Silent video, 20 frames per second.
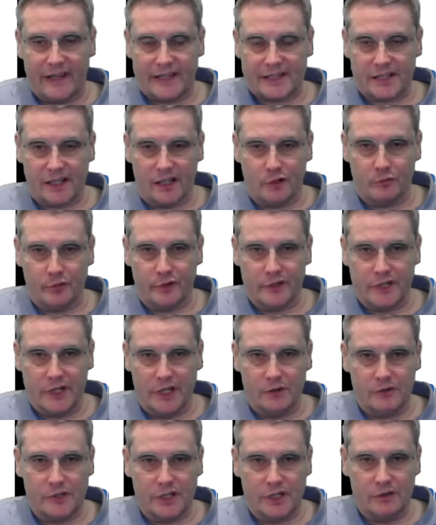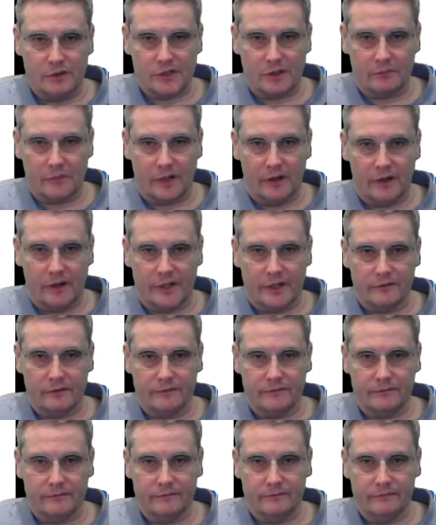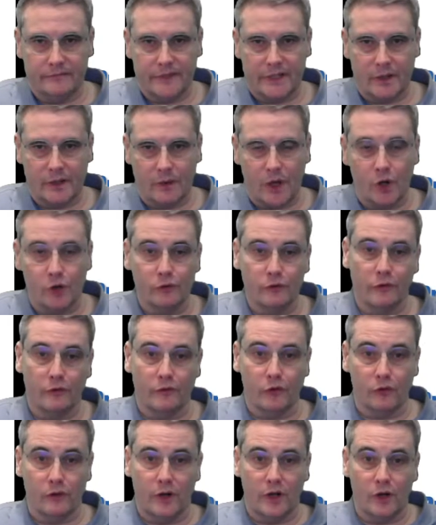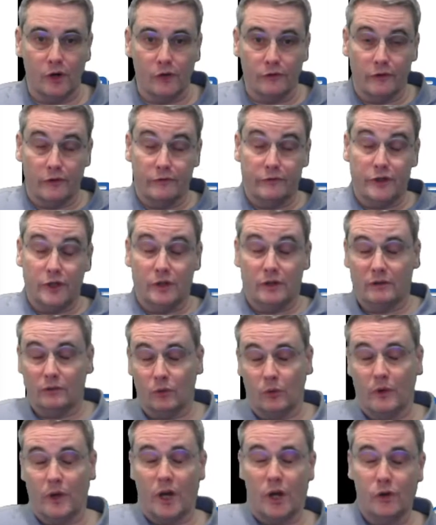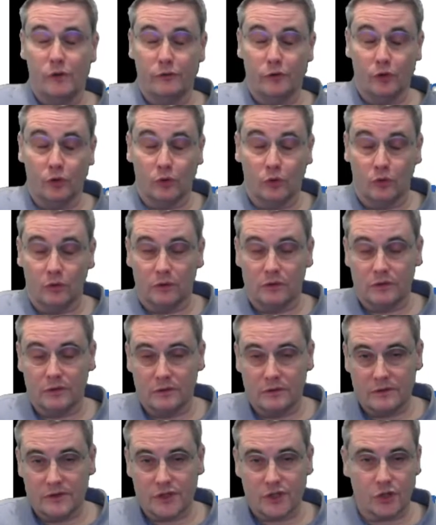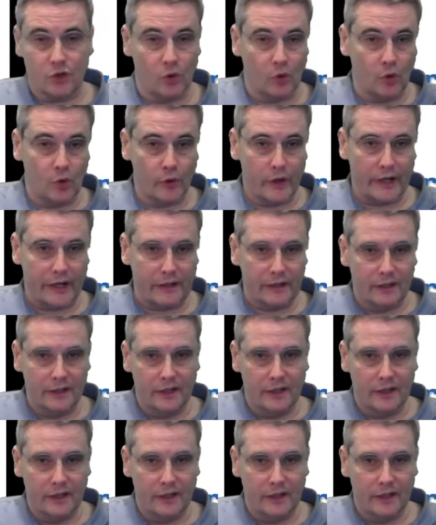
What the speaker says: going to produce you some kind of, overview or overall scoring.